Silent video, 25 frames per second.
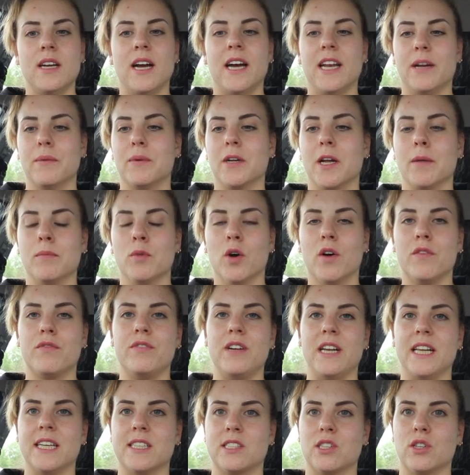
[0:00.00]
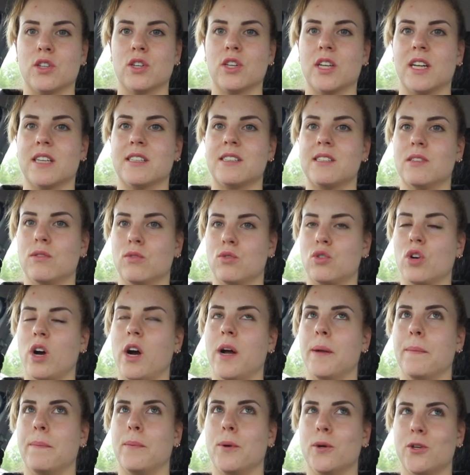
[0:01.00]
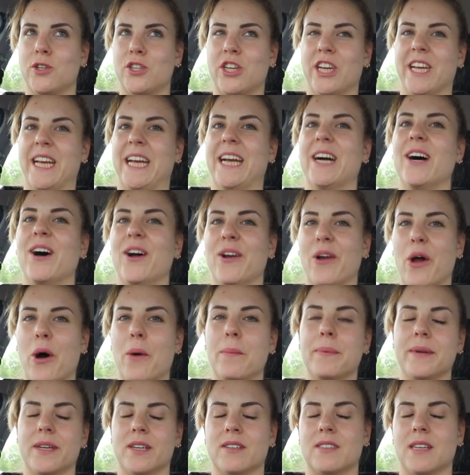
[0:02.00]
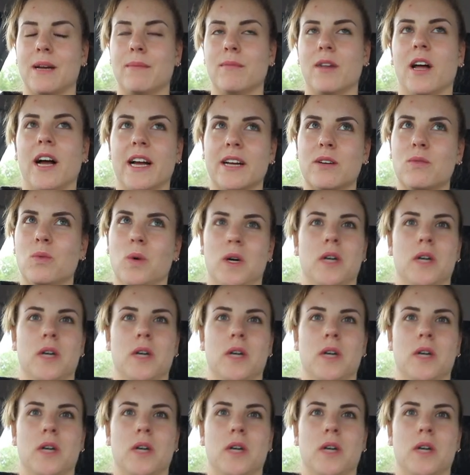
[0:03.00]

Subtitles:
and then when I'm not feeling so good, I still try and push it a lot because I'm like,